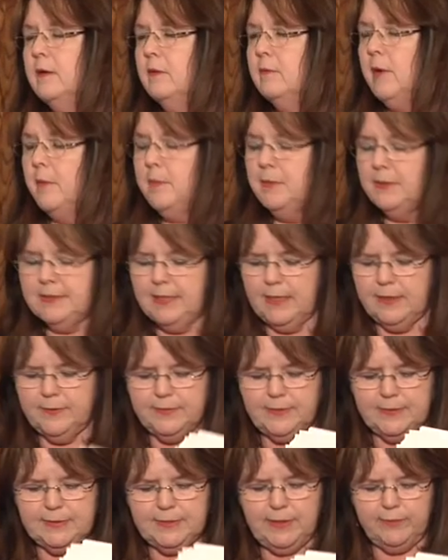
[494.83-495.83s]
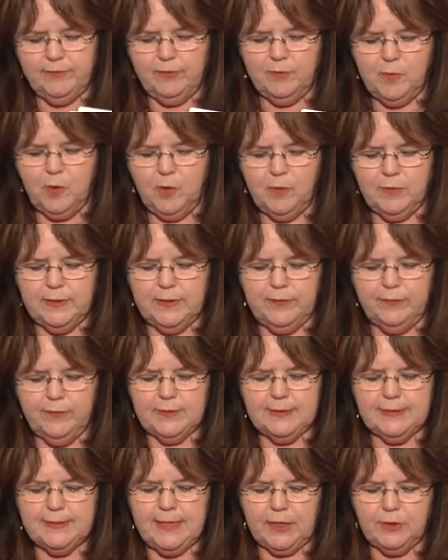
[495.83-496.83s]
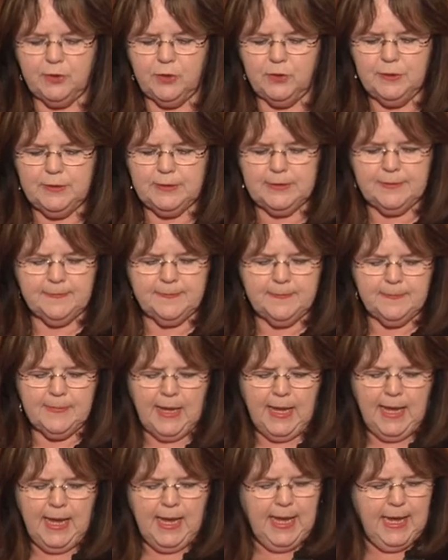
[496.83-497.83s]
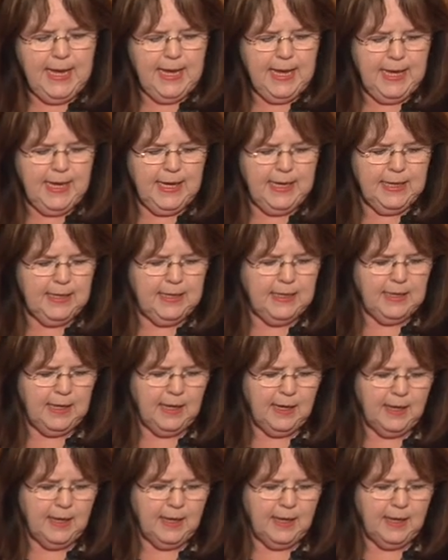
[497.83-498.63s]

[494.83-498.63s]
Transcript: representatives, as I said, from all the different sectors. And